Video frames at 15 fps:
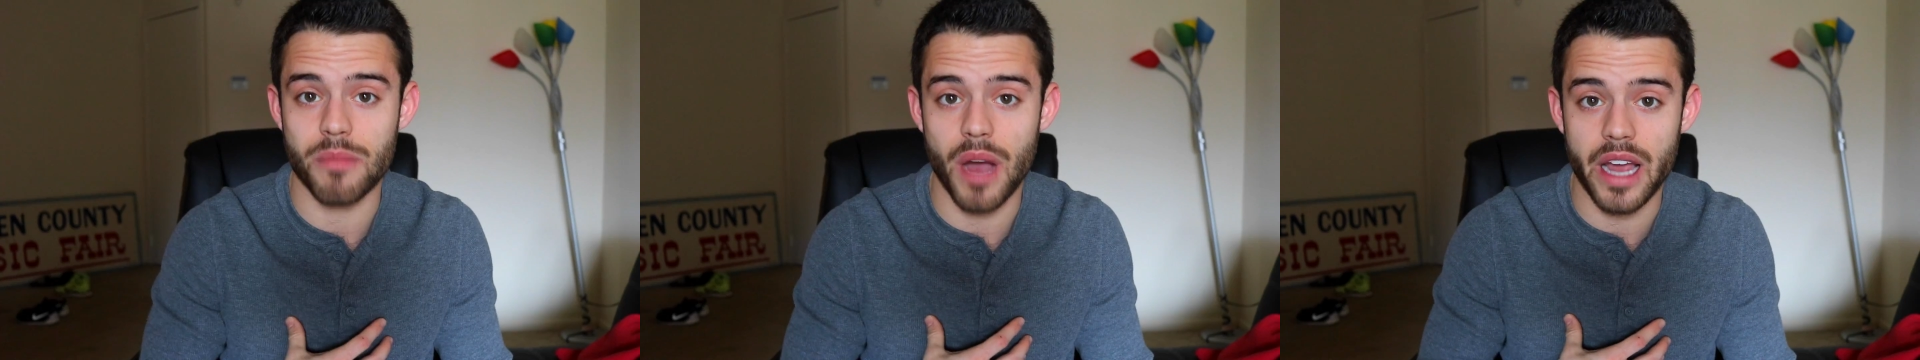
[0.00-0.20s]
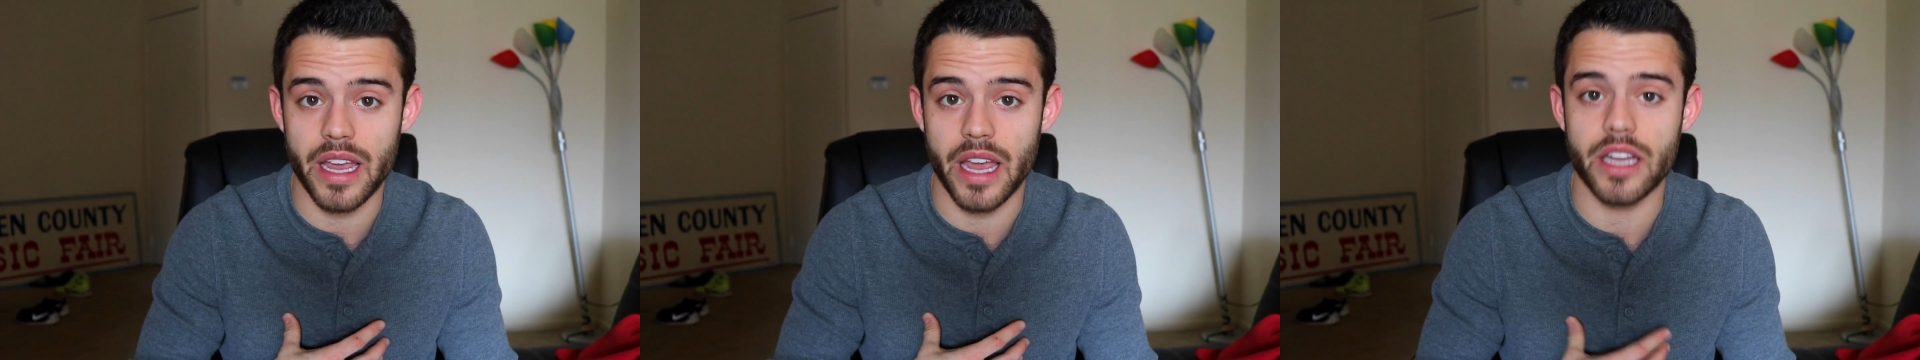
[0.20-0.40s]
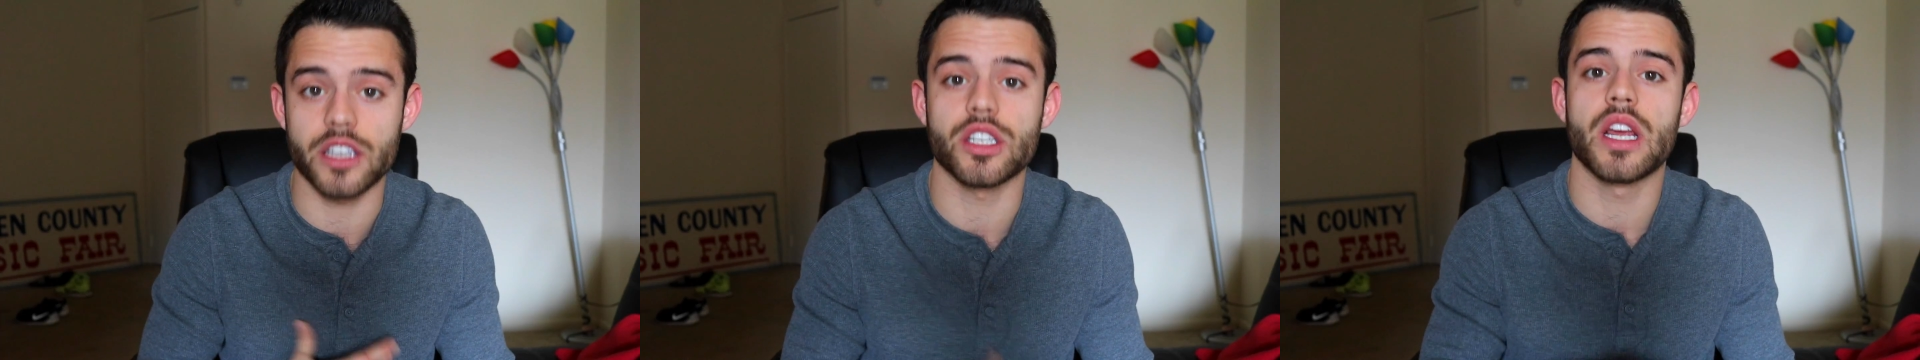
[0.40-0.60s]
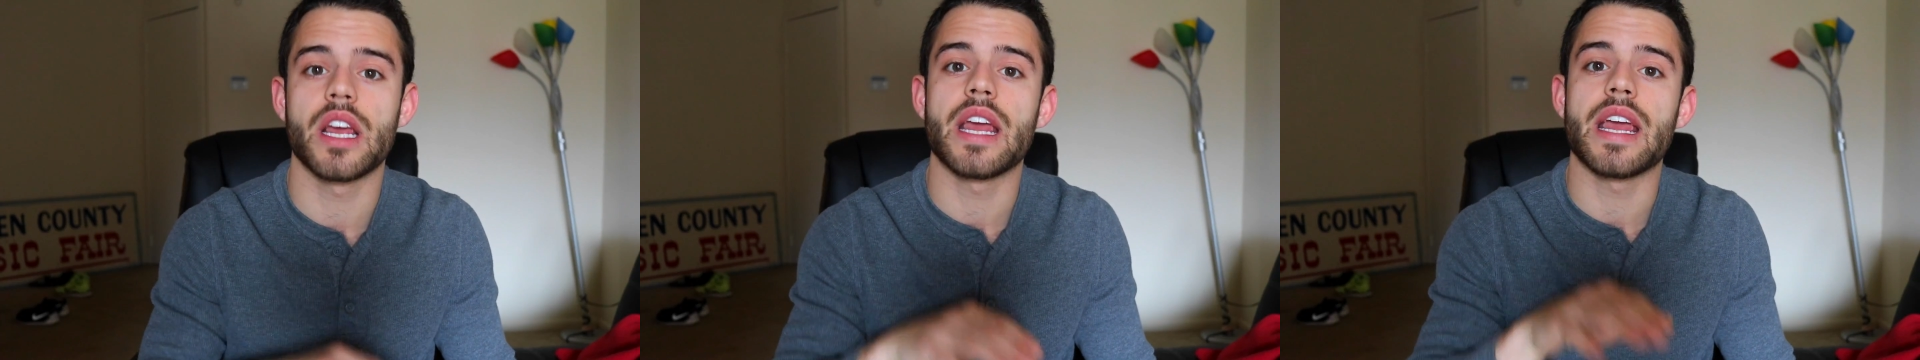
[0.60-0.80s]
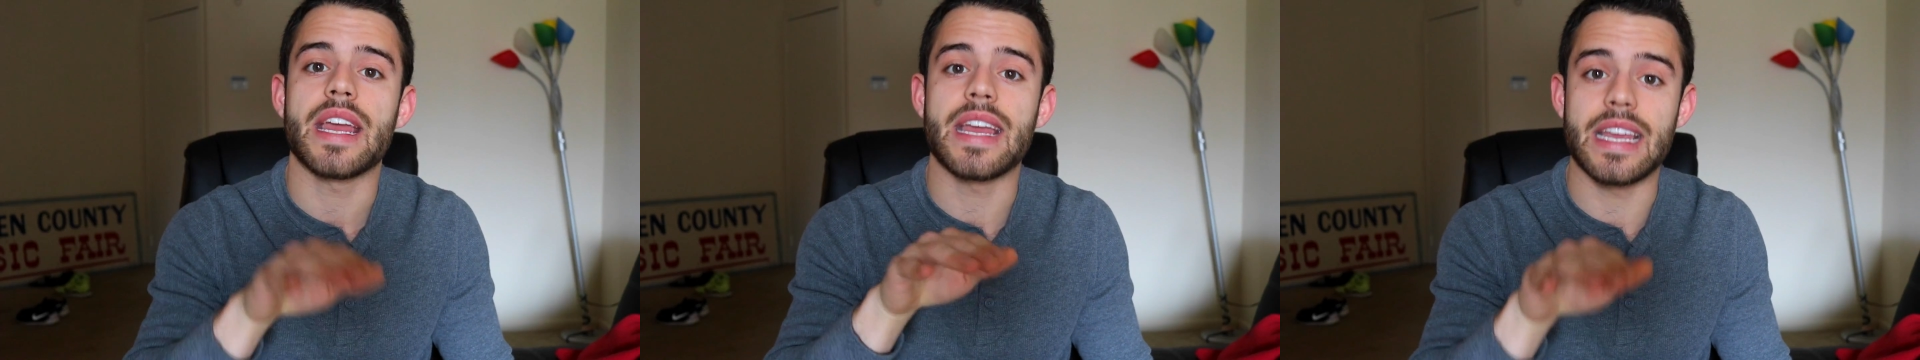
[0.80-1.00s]
my age,
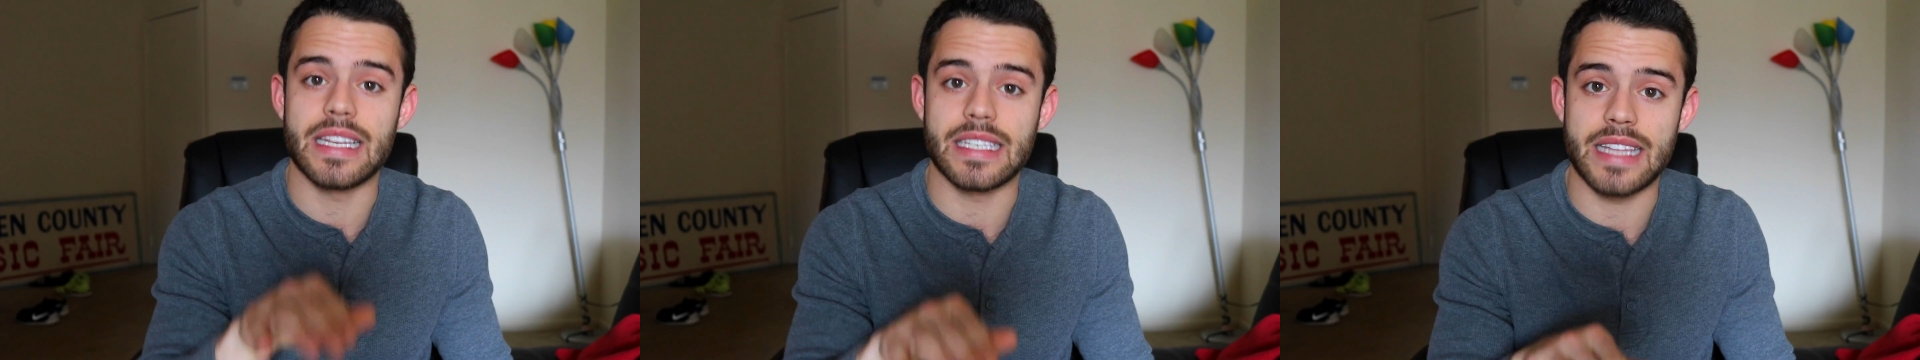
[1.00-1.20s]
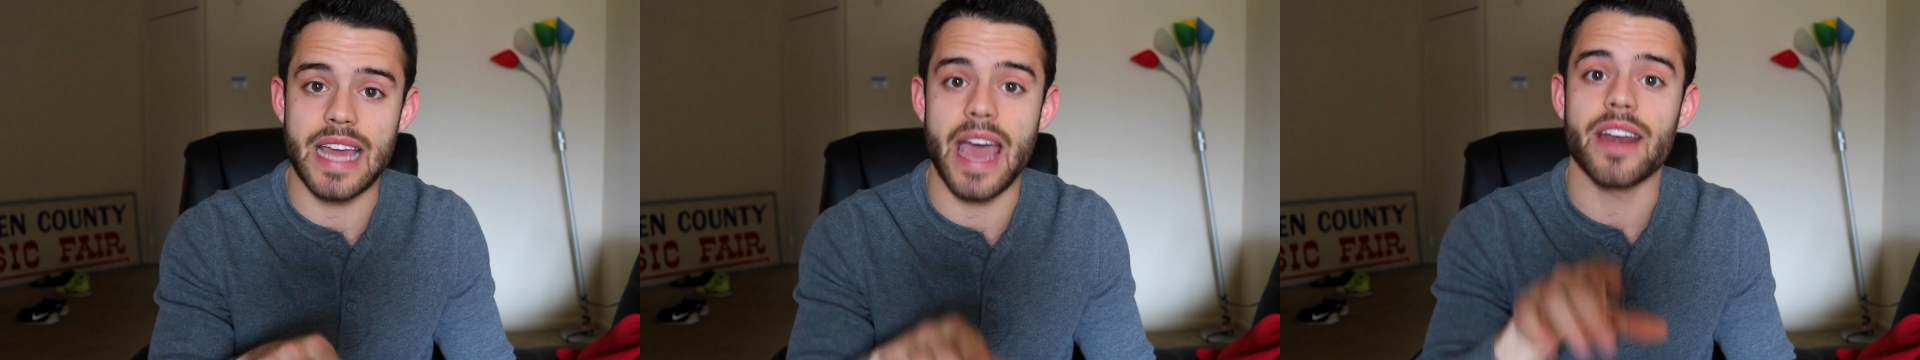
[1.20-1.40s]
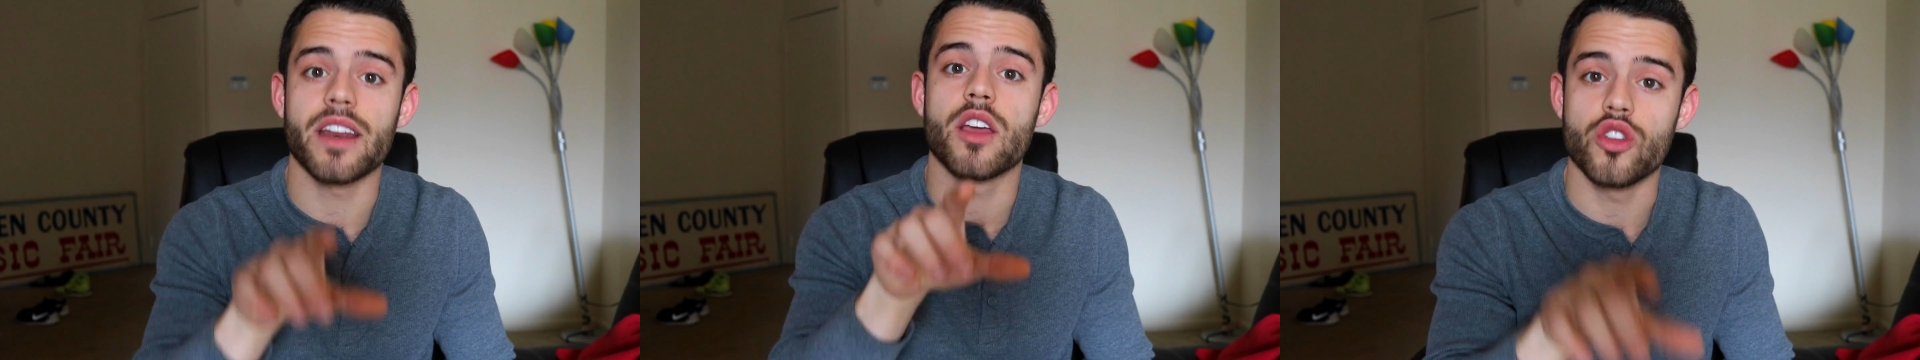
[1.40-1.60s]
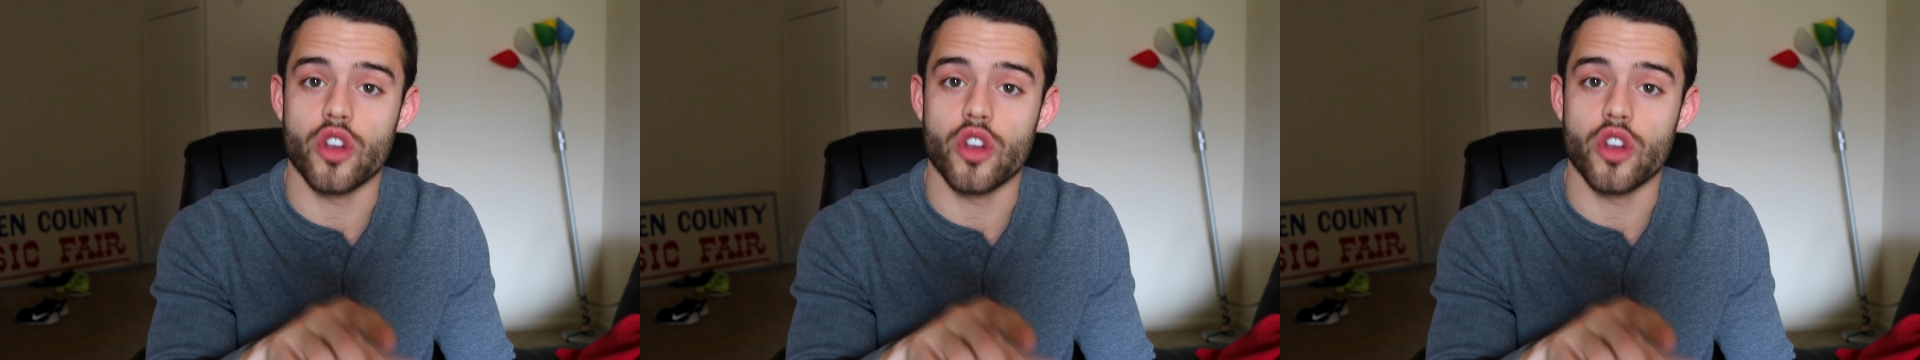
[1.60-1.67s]
is that